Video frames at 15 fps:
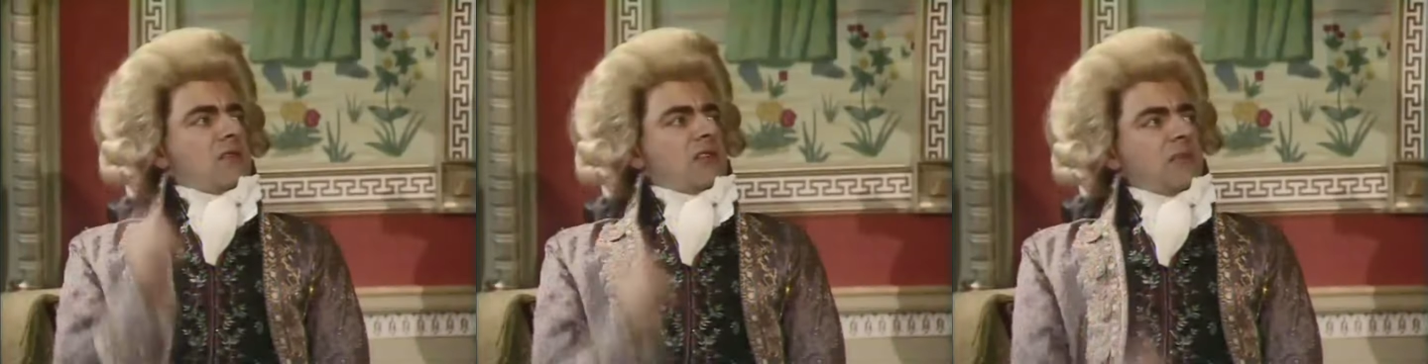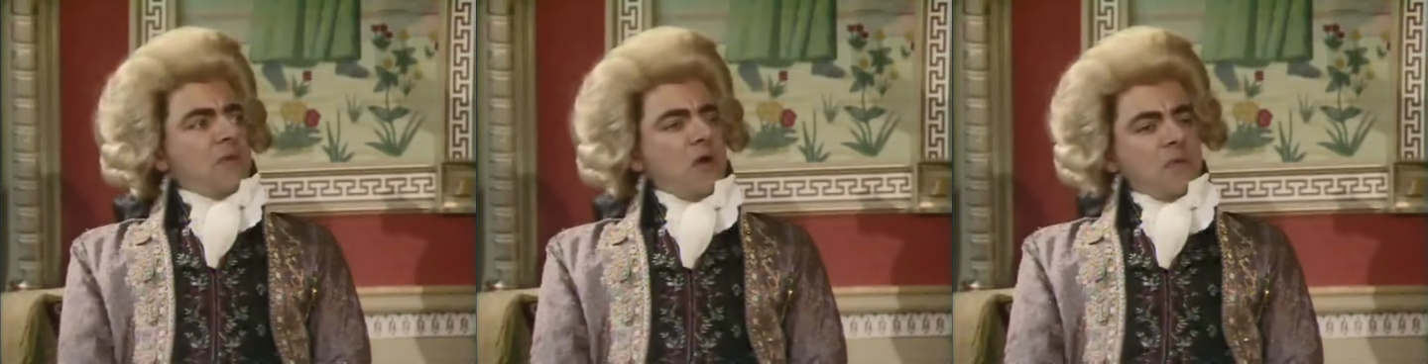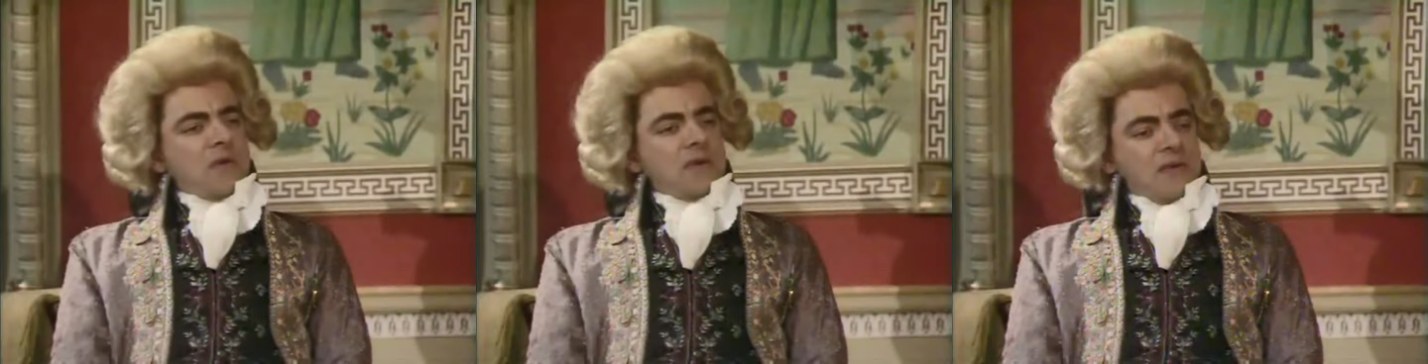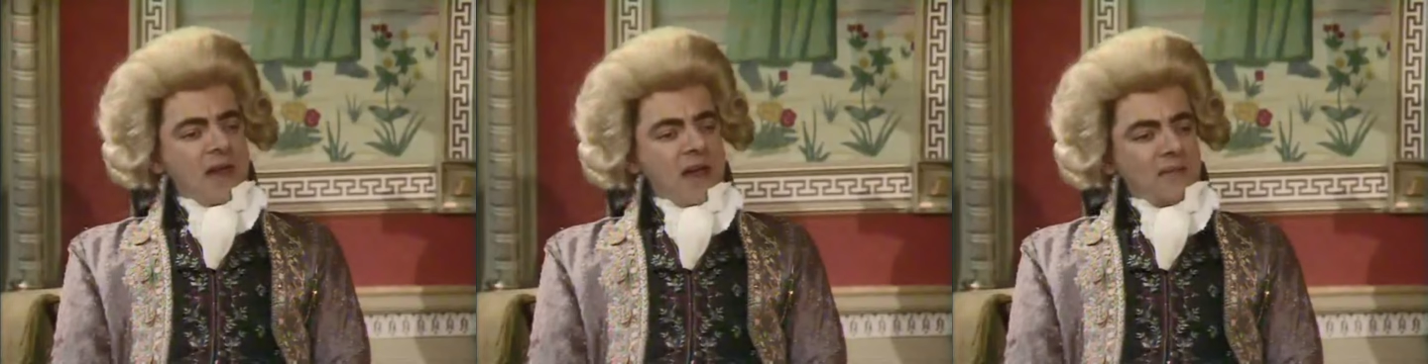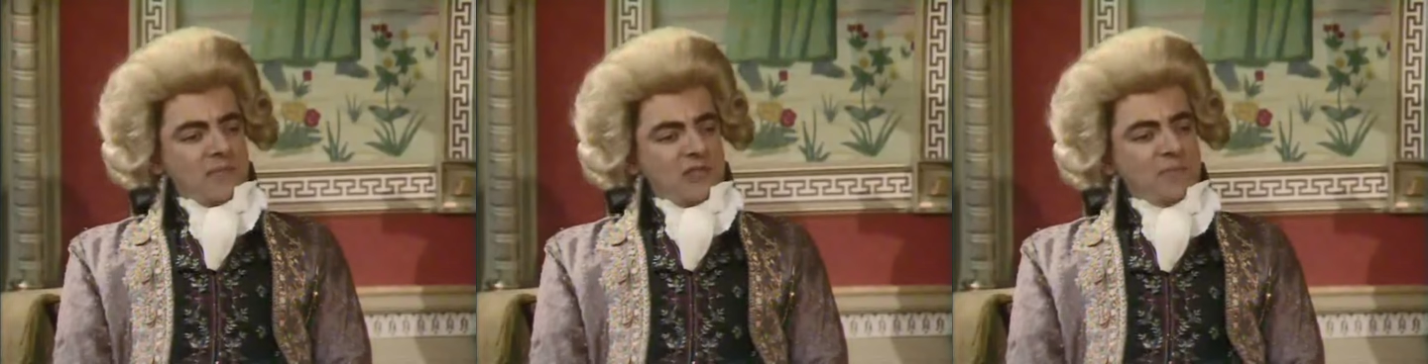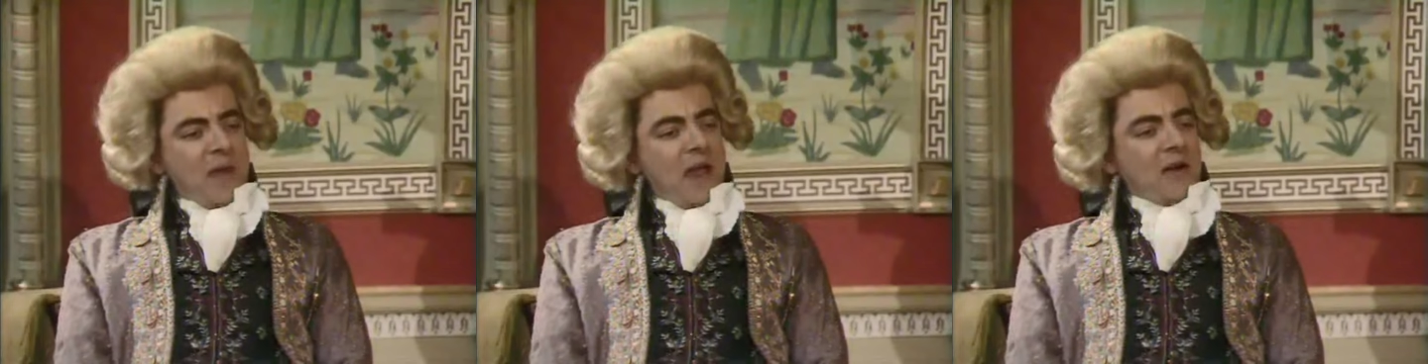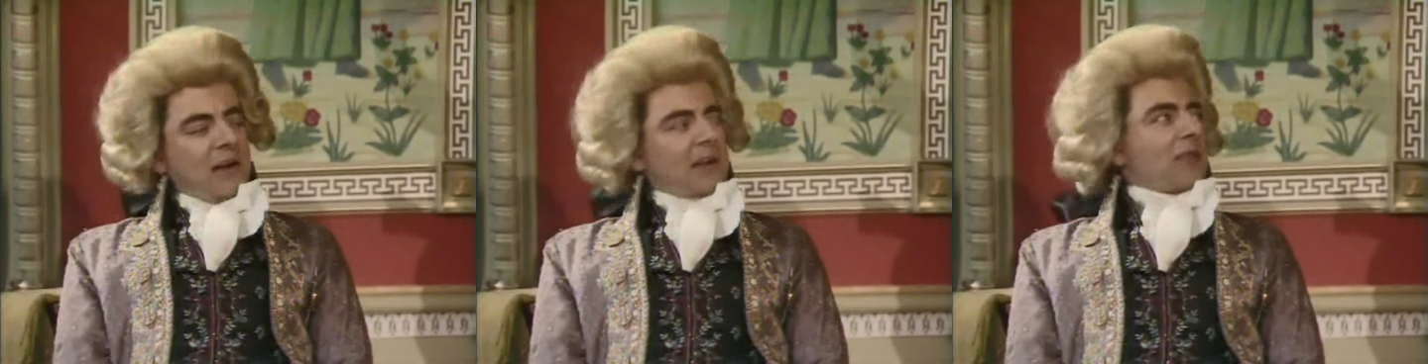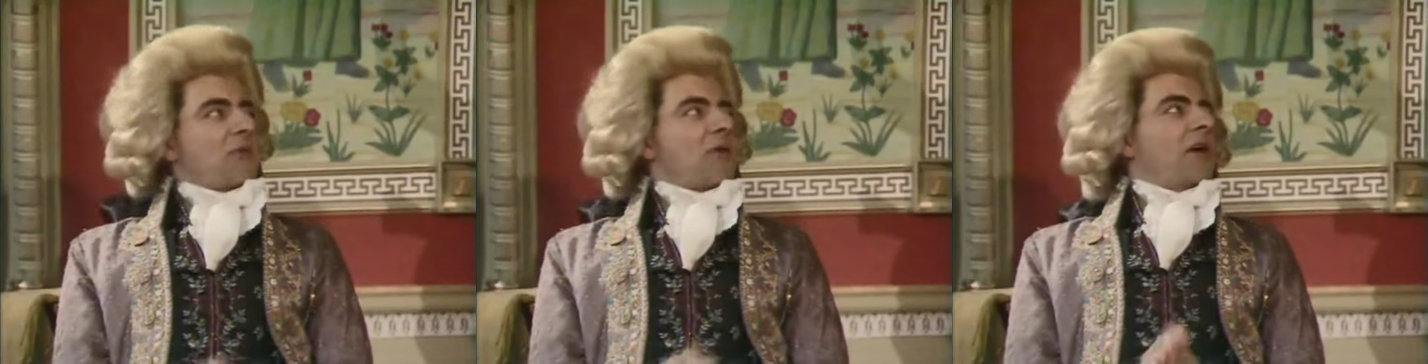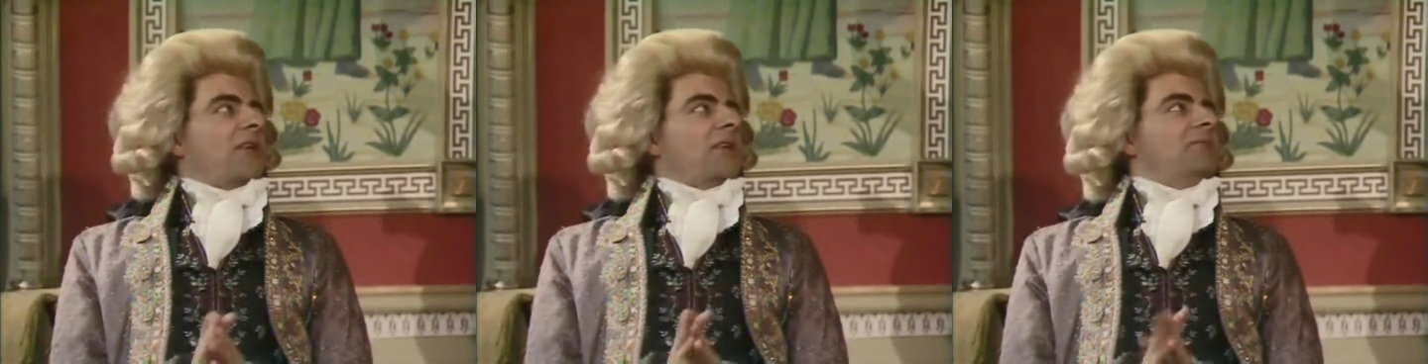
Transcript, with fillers: At the moment, I'm sparing the rod.